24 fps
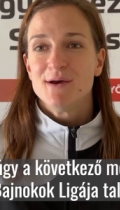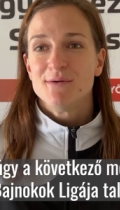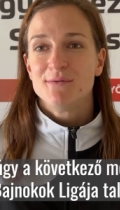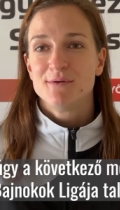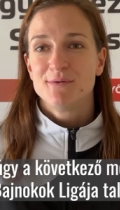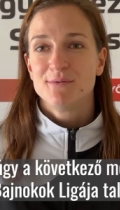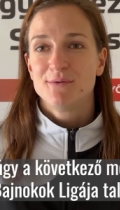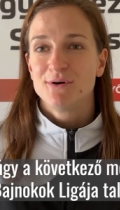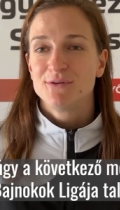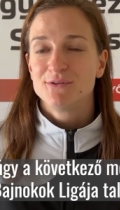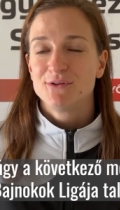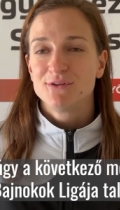
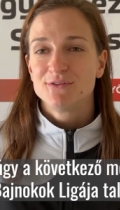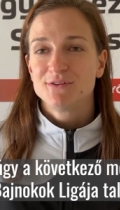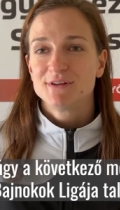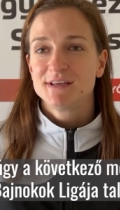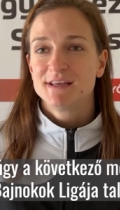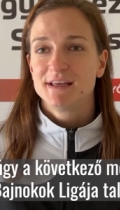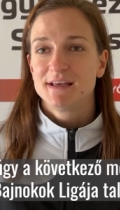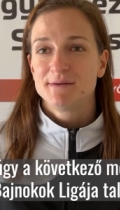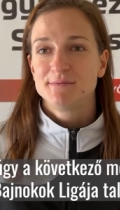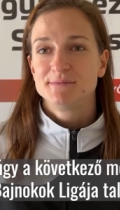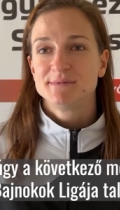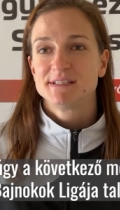we won all
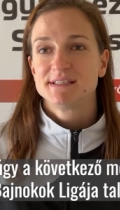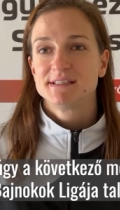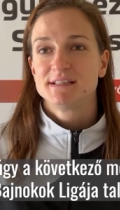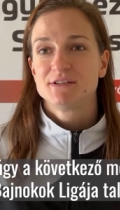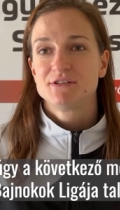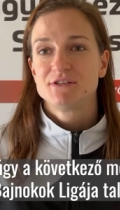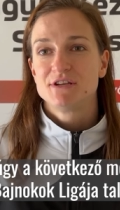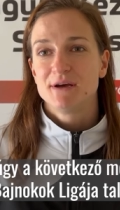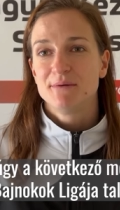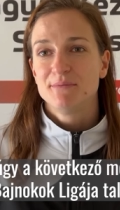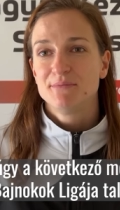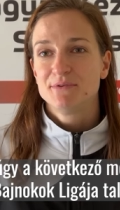the games in
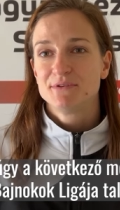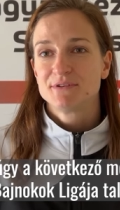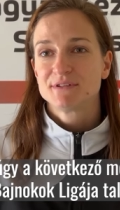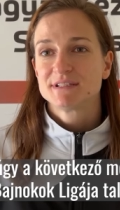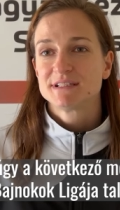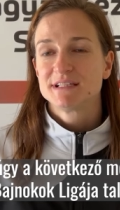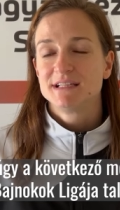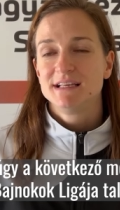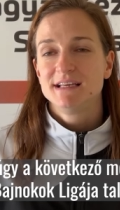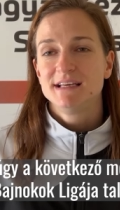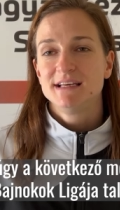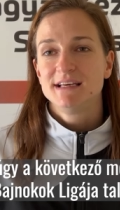the
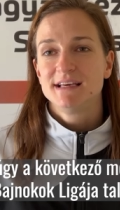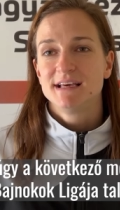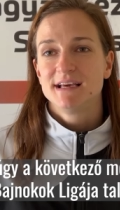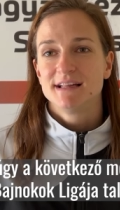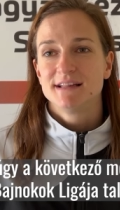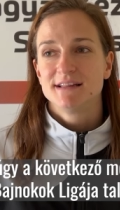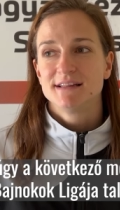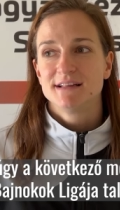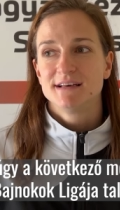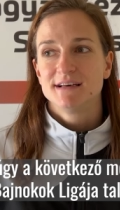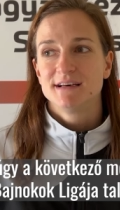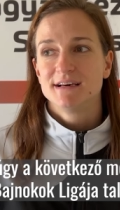Champions League,
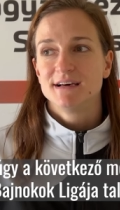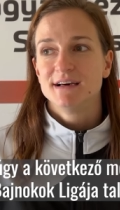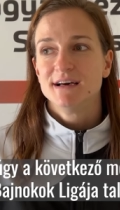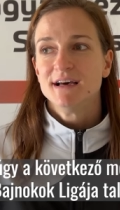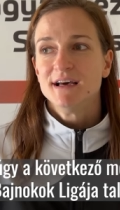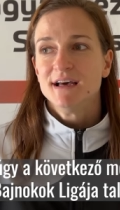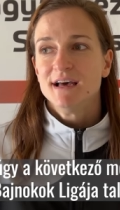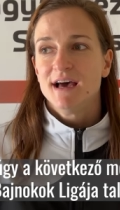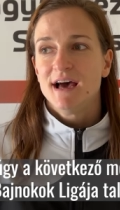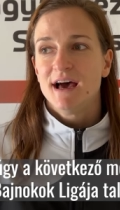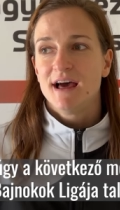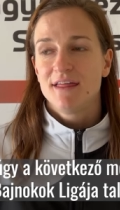and
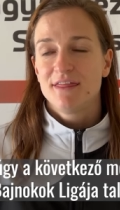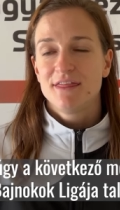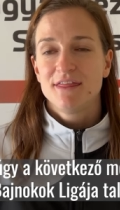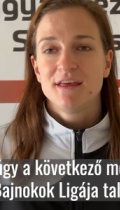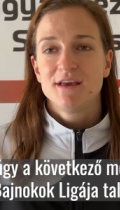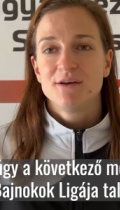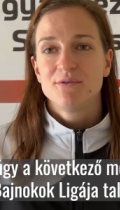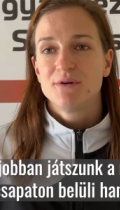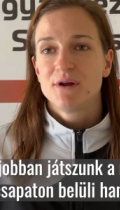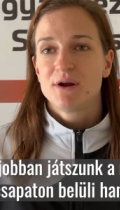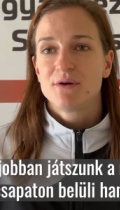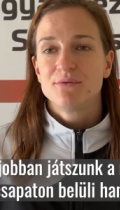uh, I
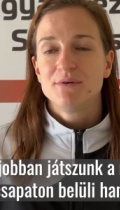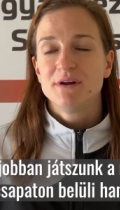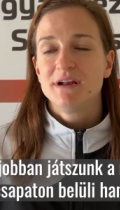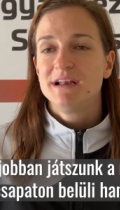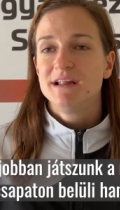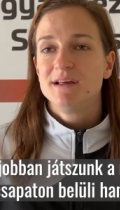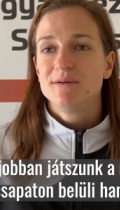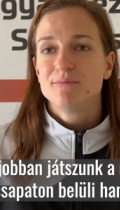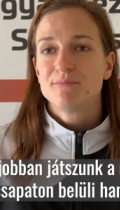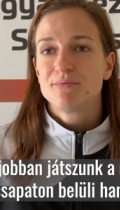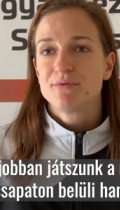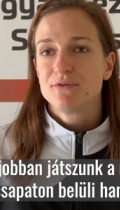think we are
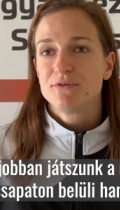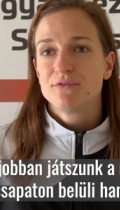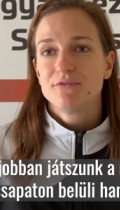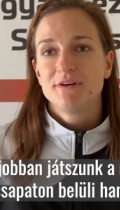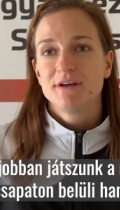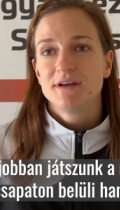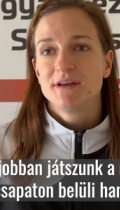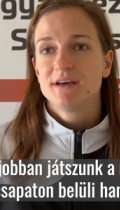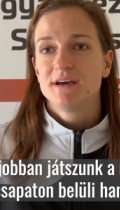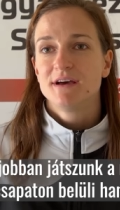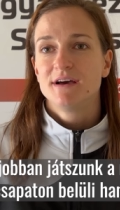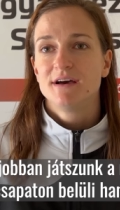really
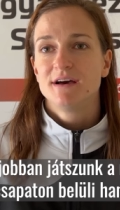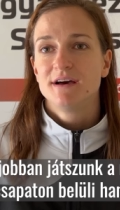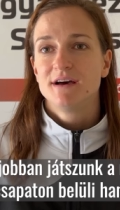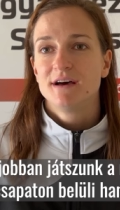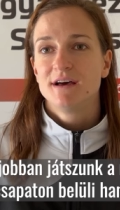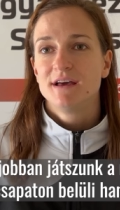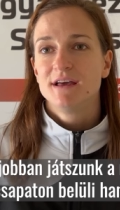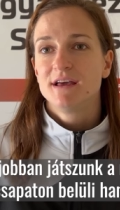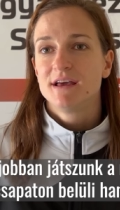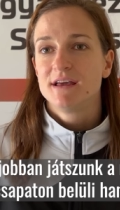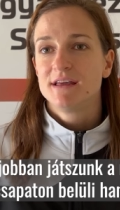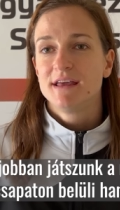improving
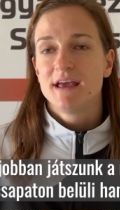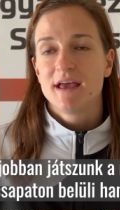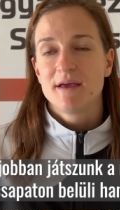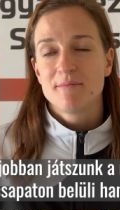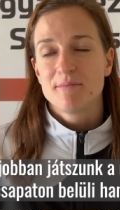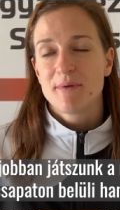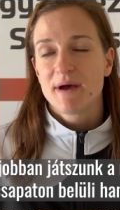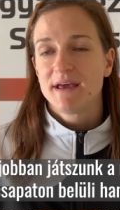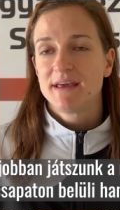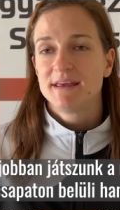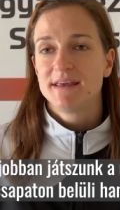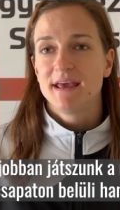uh,
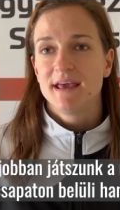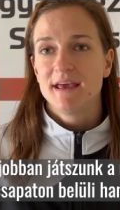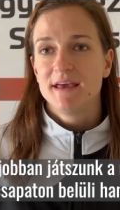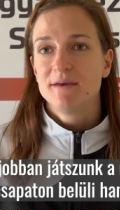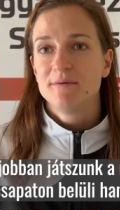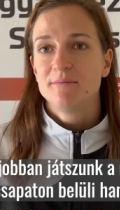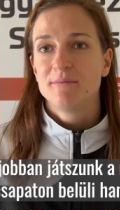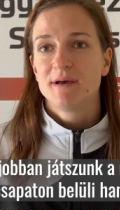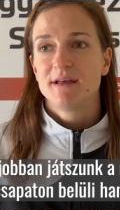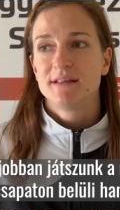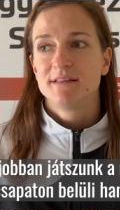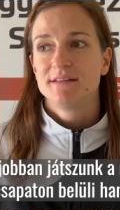game by
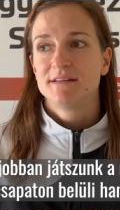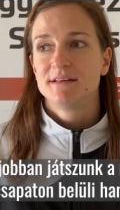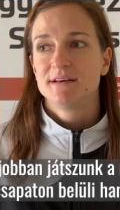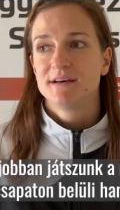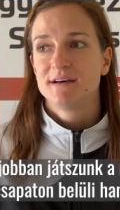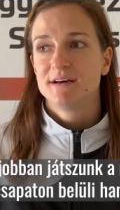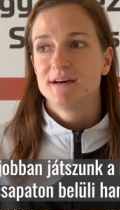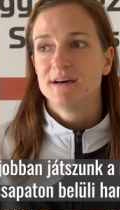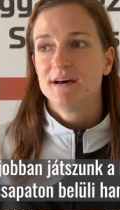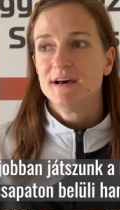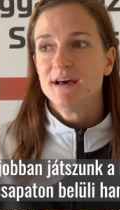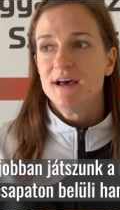game. And
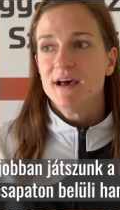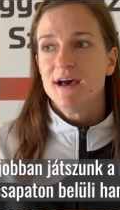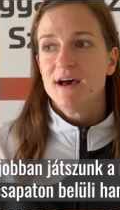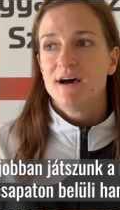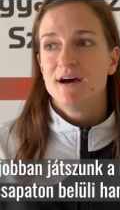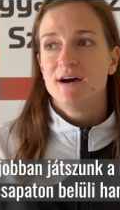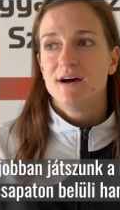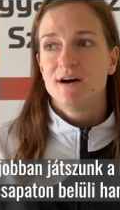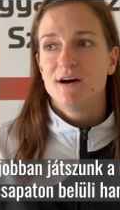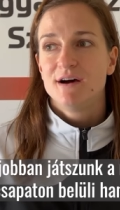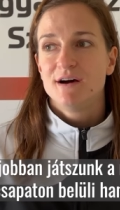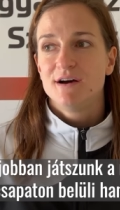
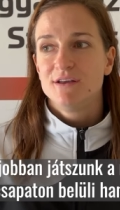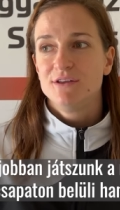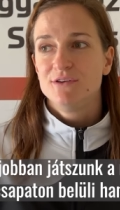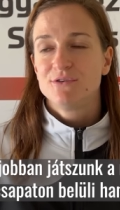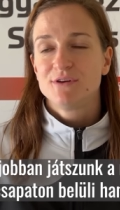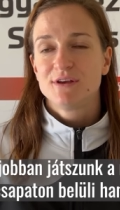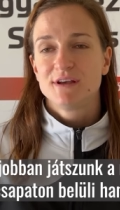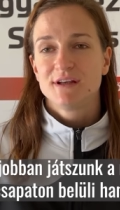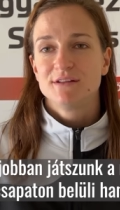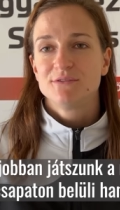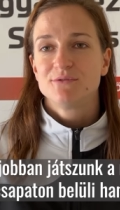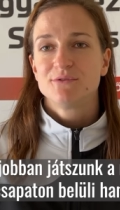uh,
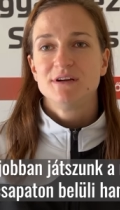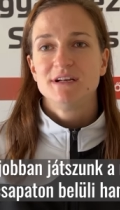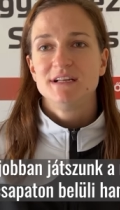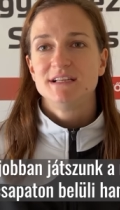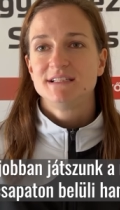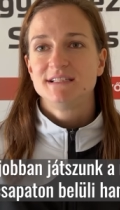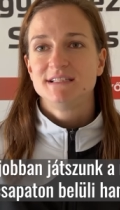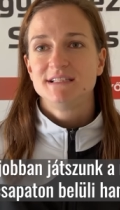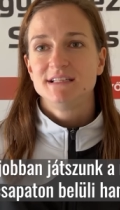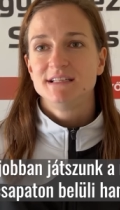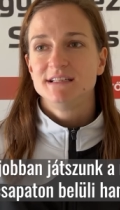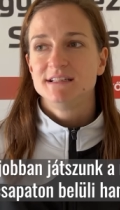you can
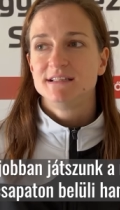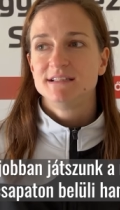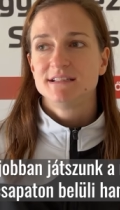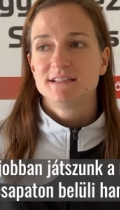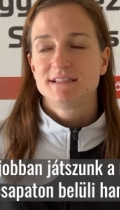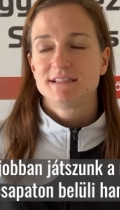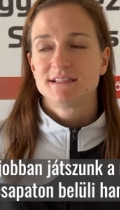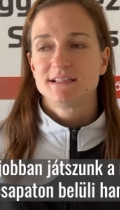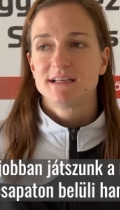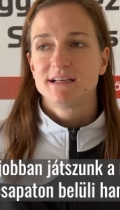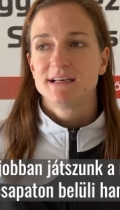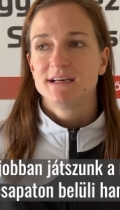really see
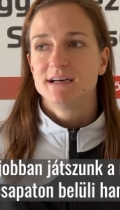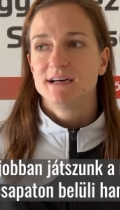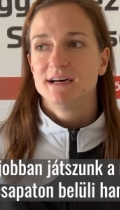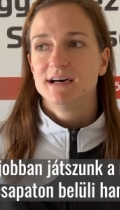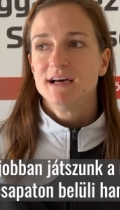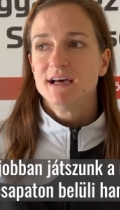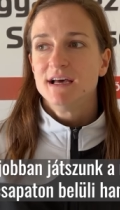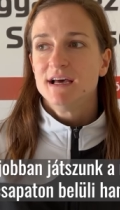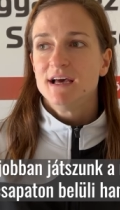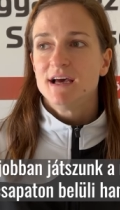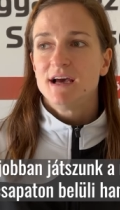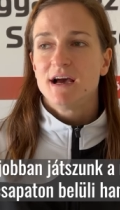this,
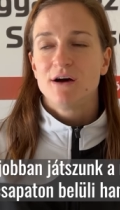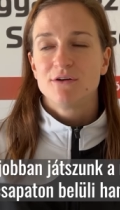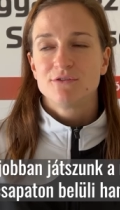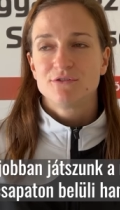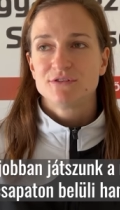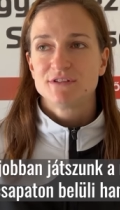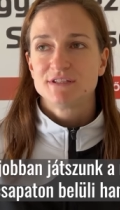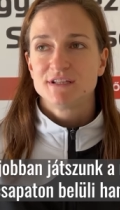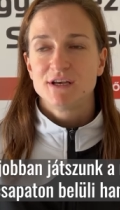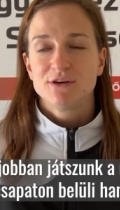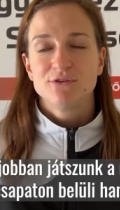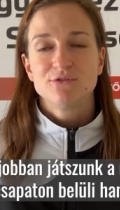
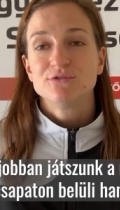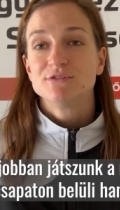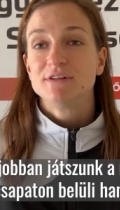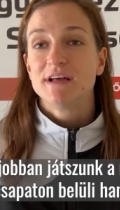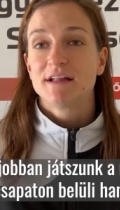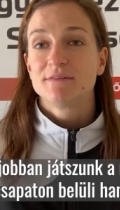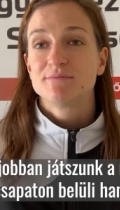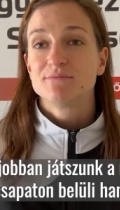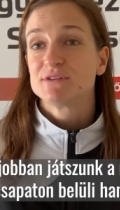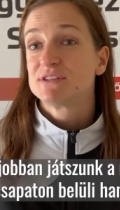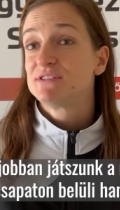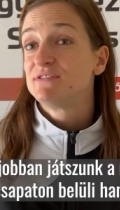how to say,
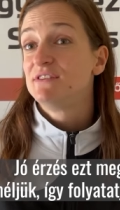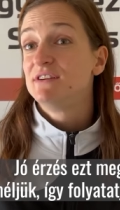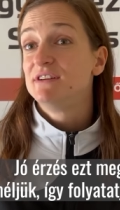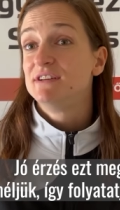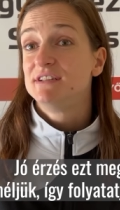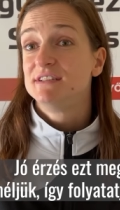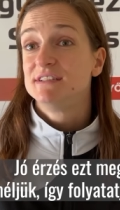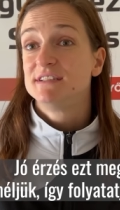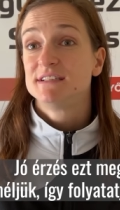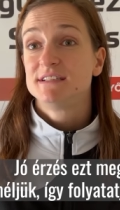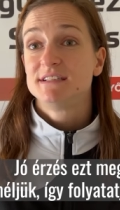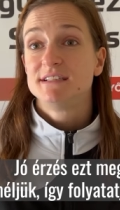good
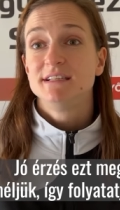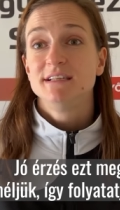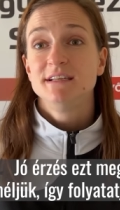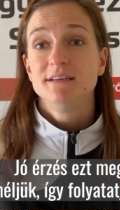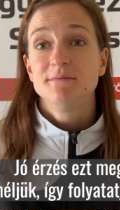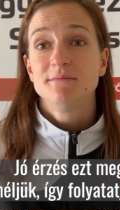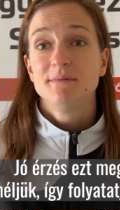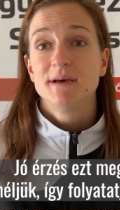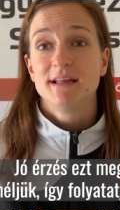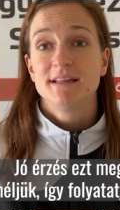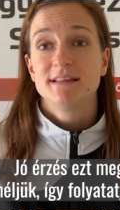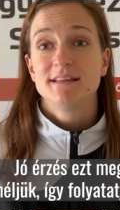atmosphere in the
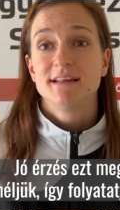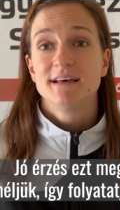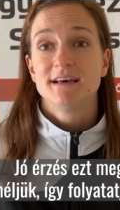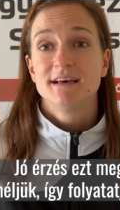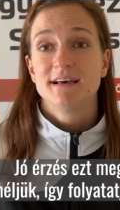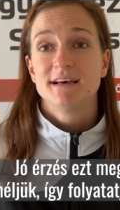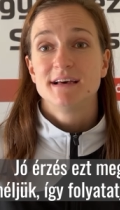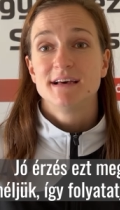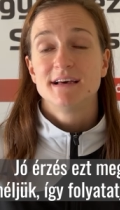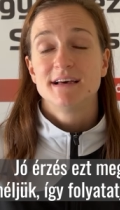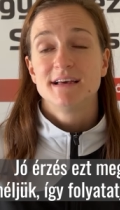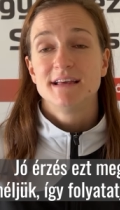team, and
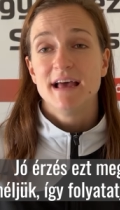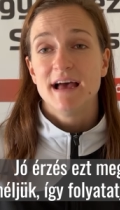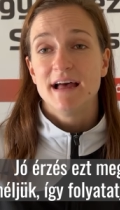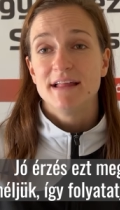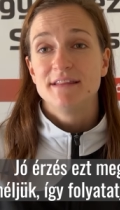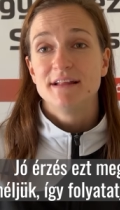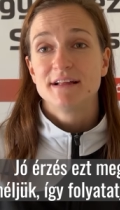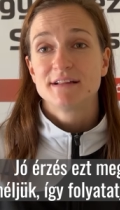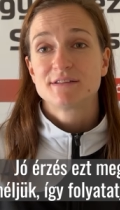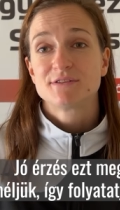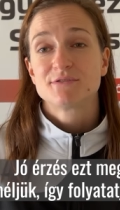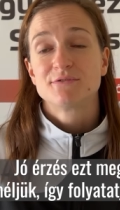
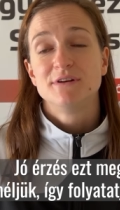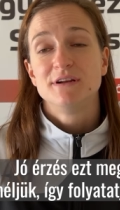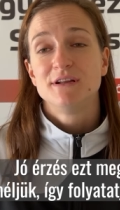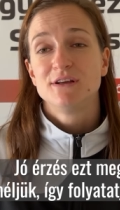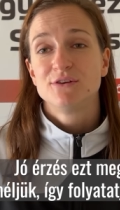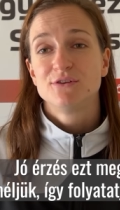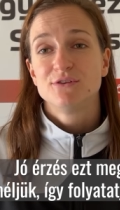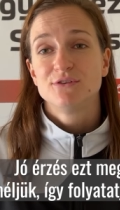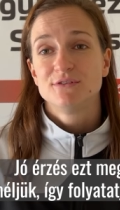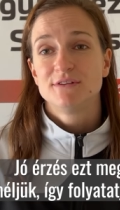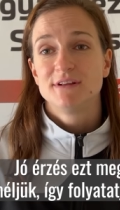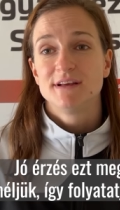yeah, that's
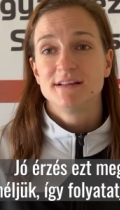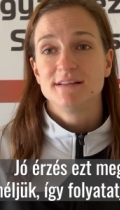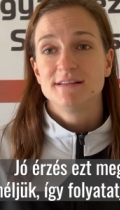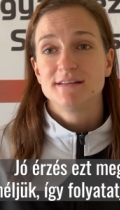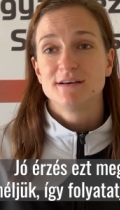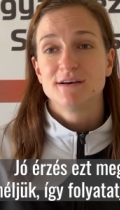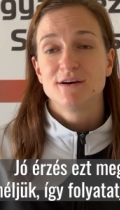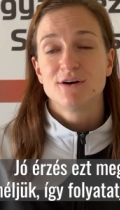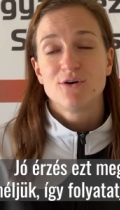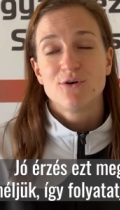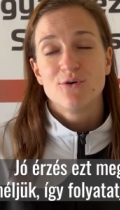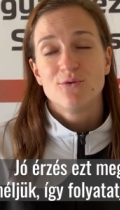really good.
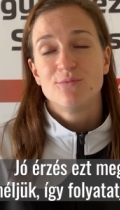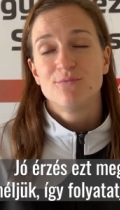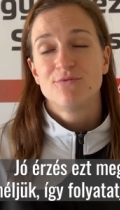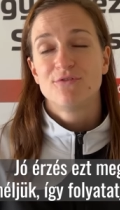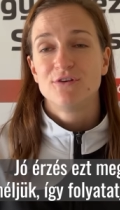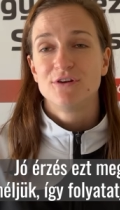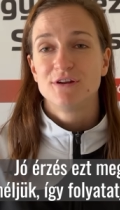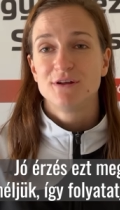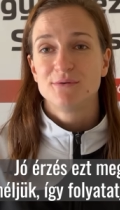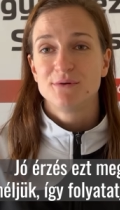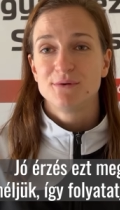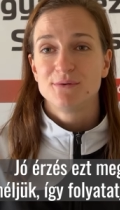And
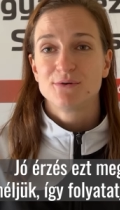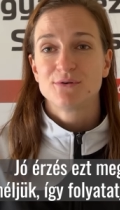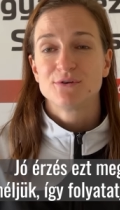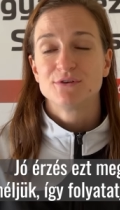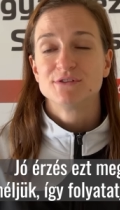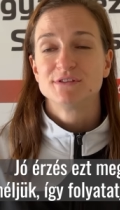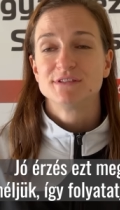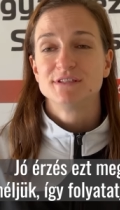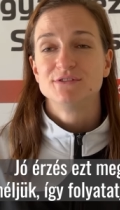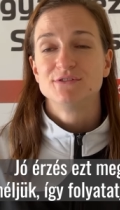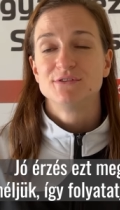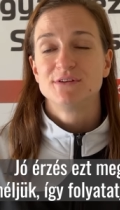hopefully we will
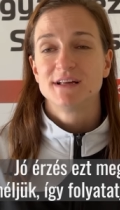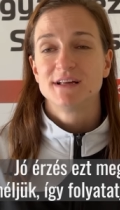continue